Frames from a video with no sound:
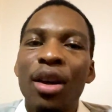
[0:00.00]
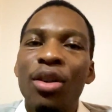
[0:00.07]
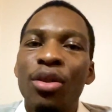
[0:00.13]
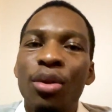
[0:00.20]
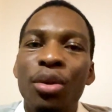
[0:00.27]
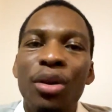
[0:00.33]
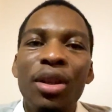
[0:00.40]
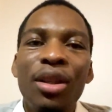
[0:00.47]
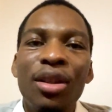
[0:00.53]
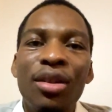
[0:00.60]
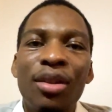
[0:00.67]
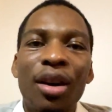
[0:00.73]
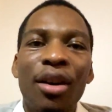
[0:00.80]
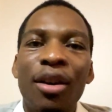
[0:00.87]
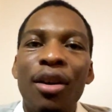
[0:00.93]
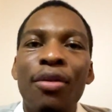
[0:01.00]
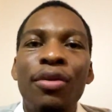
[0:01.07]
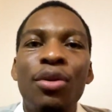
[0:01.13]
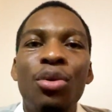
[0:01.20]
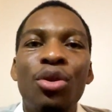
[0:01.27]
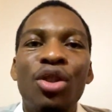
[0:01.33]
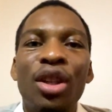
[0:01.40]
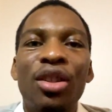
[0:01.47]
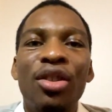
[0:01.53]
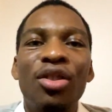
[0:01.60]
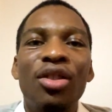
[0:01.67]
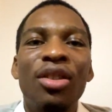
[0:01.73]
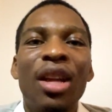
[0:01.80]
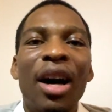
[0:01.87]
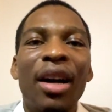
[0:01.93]
So these are a few
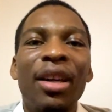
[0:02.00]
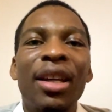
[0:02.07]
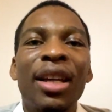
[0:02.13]
strategies that